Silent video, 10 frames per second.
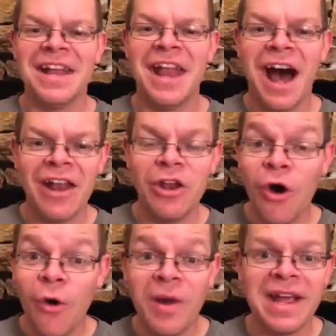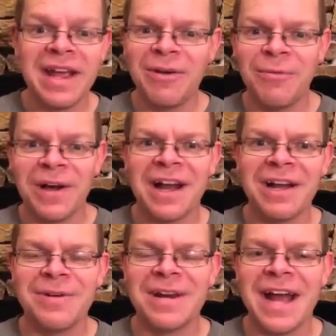not knowing what
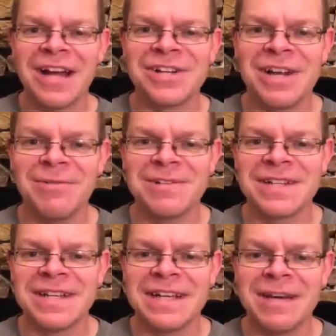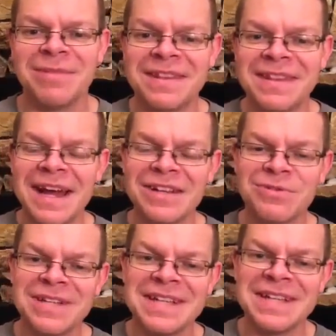kind of reaction I was going to get, but
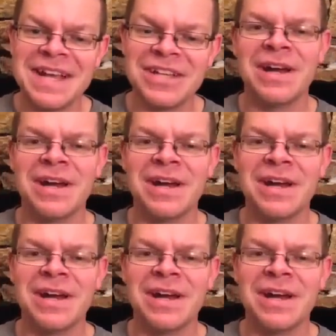that's what it takes.